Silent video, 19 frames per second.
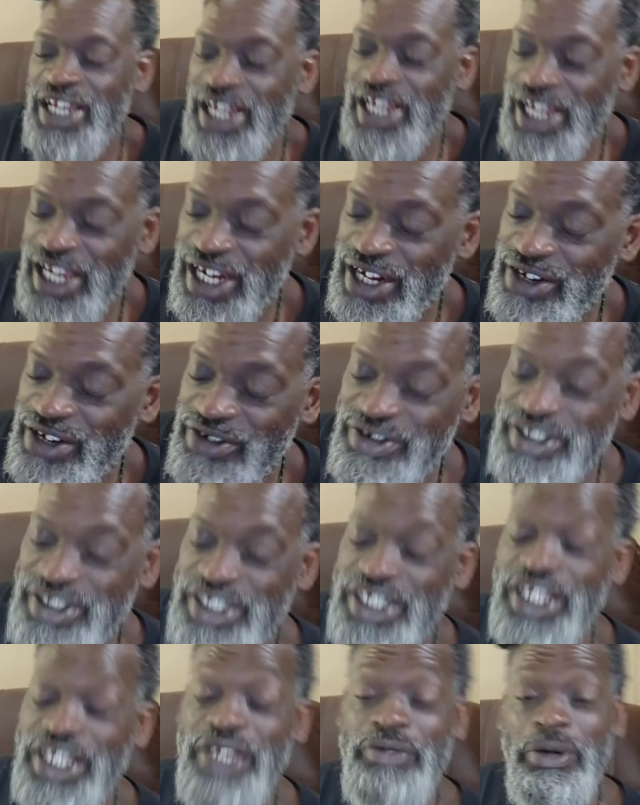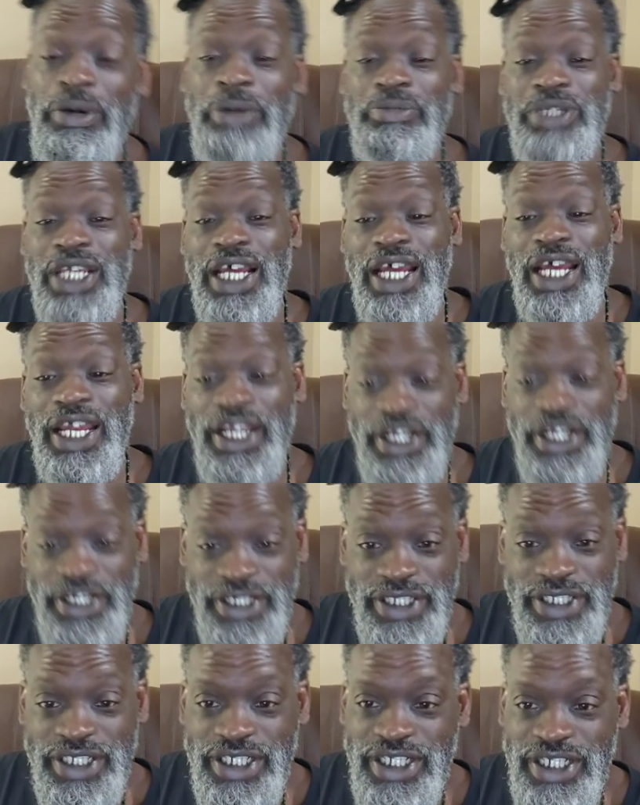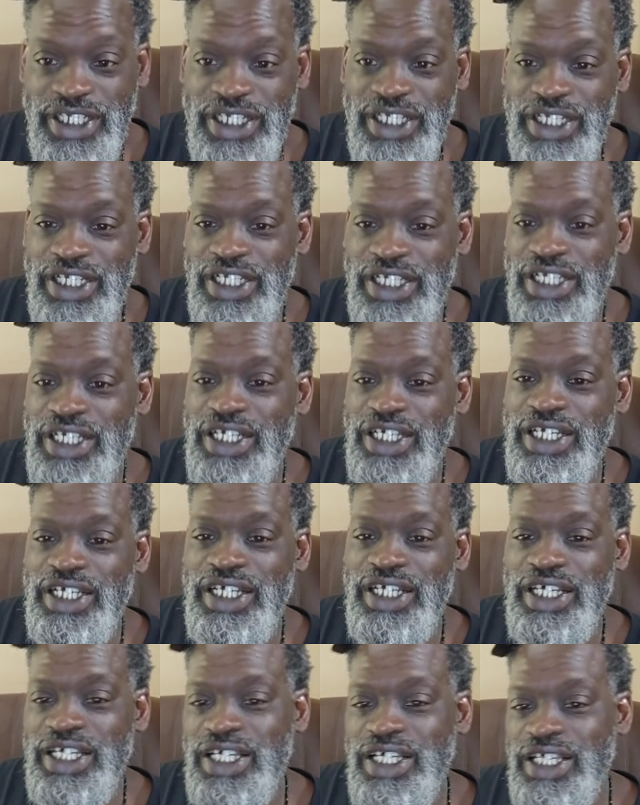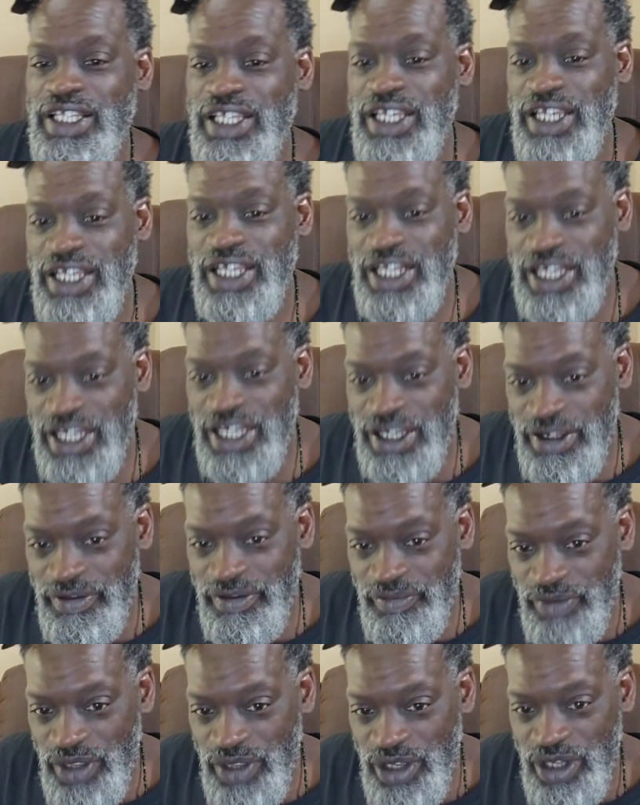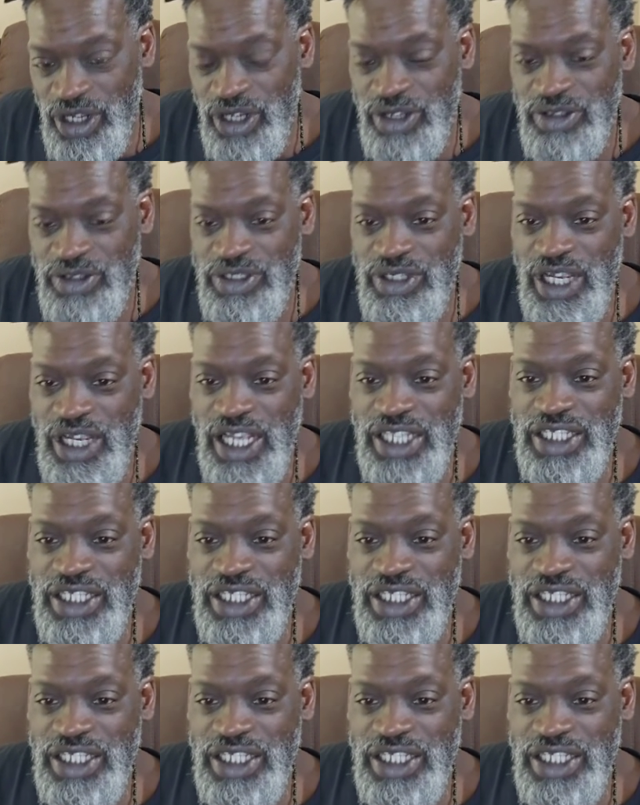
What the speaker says: I got to go to sleep. I'm tired. And, so I